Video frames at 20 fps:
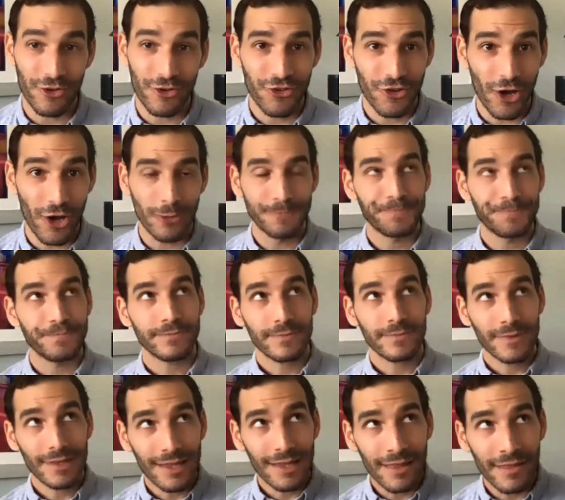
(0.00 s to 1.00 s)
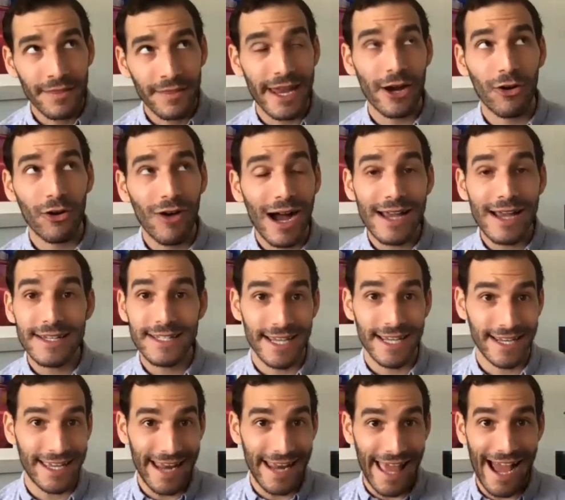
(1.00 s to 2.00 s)
So the airline
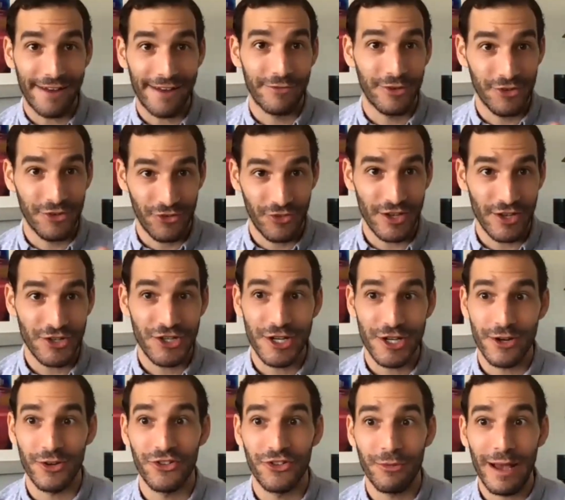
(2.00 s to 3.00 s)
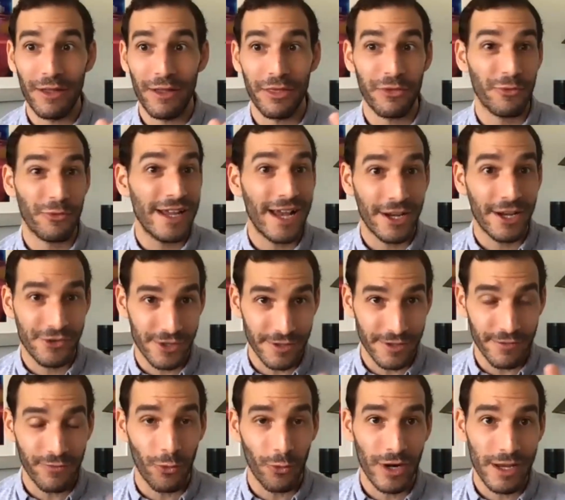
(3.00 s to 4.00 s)
ticket average this year is about
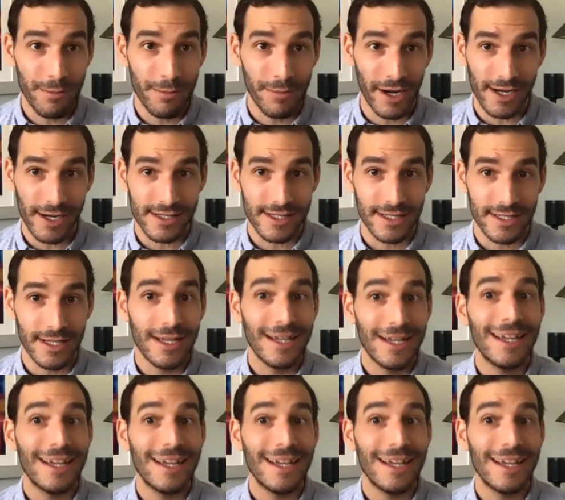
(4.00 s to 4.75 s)
$340.